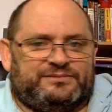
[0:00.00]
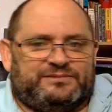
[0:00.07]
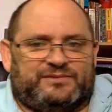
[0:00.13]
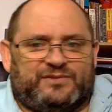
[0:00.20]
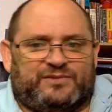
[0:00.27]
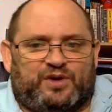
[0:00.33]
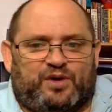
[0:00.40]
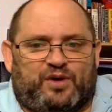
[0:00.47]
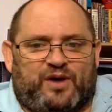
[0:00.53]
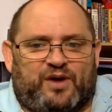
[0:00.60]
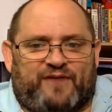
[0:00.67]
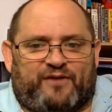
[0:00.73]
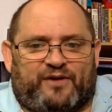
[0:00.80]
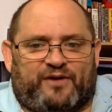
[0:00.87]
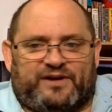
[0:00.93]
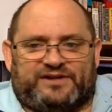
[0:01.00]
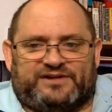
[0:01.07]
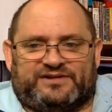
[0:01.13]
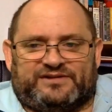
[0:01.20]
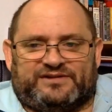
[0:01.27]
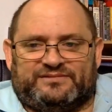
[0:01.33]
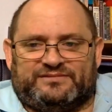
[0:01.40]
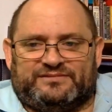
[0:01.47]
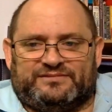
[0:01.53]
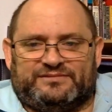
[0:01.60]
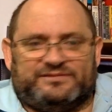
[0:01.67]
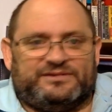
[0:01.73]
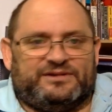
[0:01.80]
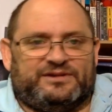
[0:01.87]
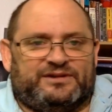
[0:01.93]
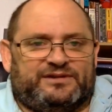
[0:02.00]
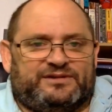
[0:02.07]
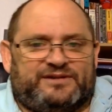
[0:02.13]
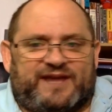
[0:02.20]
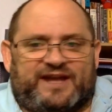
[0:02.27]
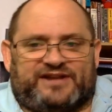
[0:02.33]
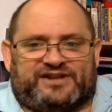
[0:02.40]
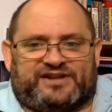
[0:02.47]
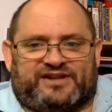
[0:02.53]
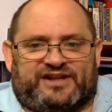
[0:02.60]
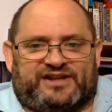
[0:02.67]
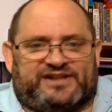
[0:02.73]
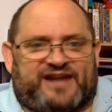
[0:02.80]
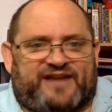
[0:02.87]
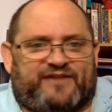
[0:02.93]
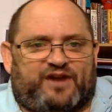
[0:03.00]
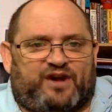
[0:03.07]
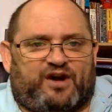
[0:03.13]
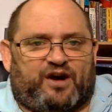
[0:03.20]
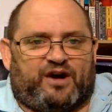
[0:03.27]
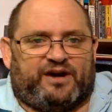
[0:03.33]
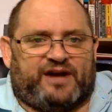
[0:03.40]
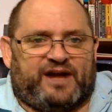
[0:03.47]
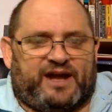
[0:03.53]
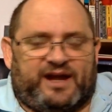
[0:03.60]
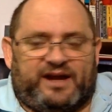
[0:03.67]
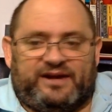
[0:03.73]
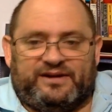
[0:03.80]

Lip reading: For whoever it is. Dennis, I think, is having a hard day.